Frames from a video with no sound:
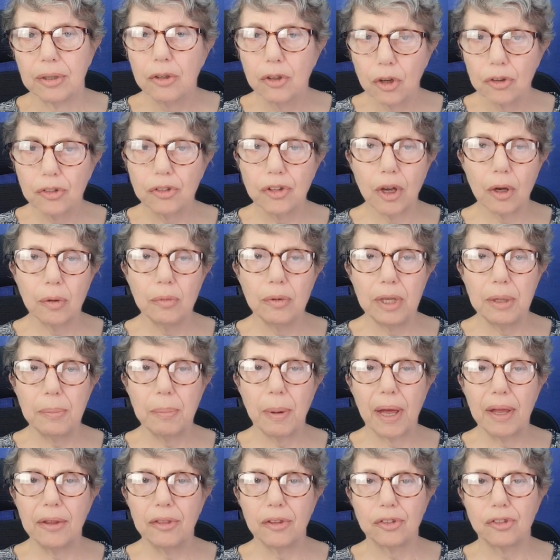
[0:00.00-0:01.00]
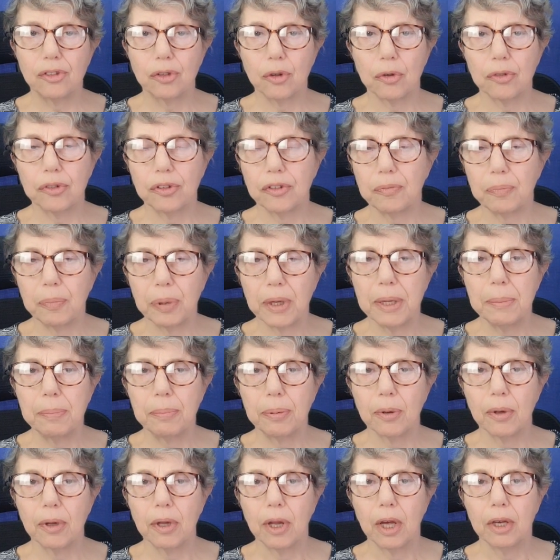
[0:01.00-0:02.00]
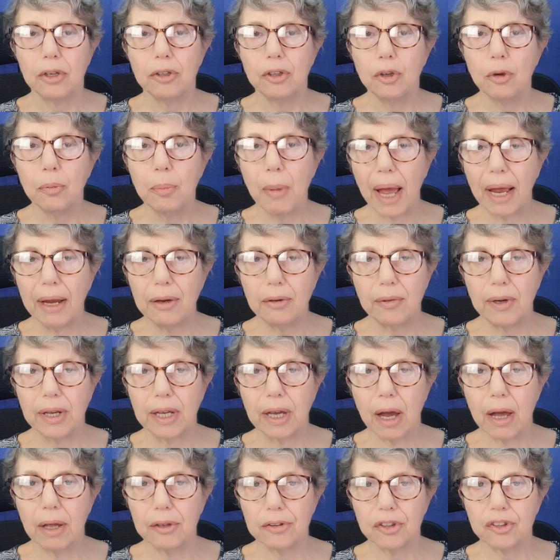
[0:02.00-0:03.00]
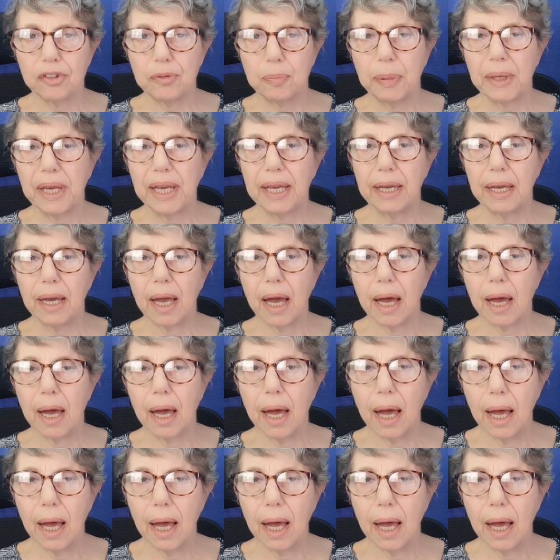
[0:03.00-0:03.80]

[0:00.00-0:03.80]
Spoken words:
Not only by the sort of people you might regard as being